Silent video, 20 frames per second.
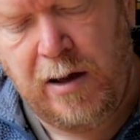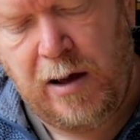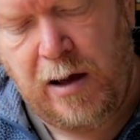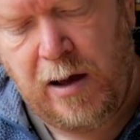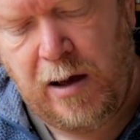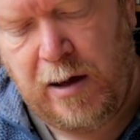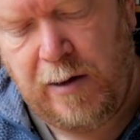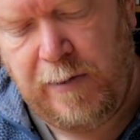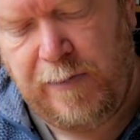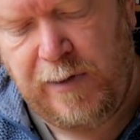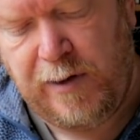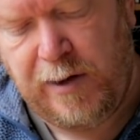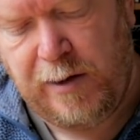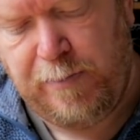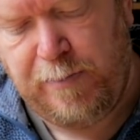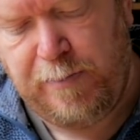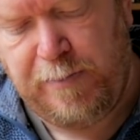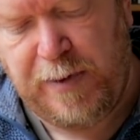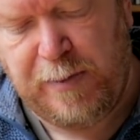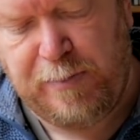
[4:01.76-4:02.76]
uh, for
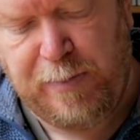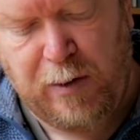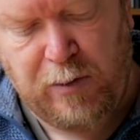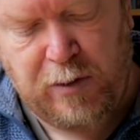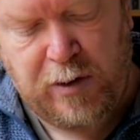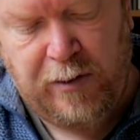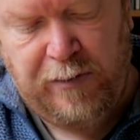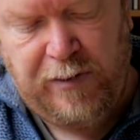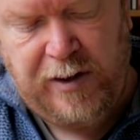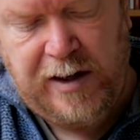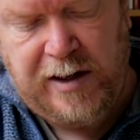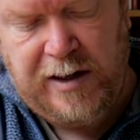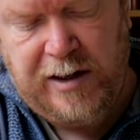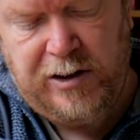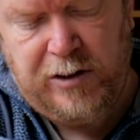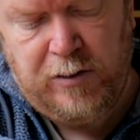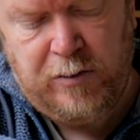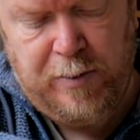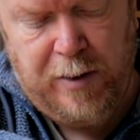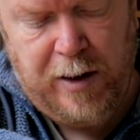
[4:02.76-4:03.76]
the, the bulk of the
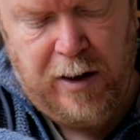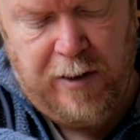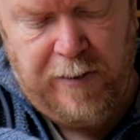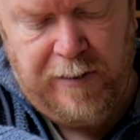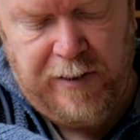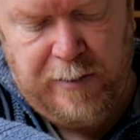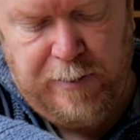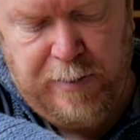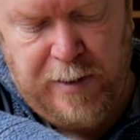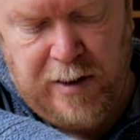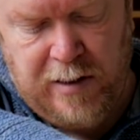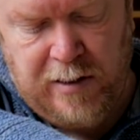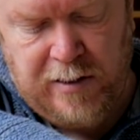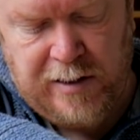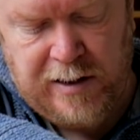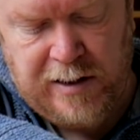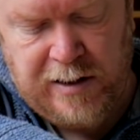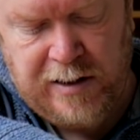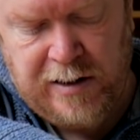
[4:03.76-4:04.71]
initial part of the build,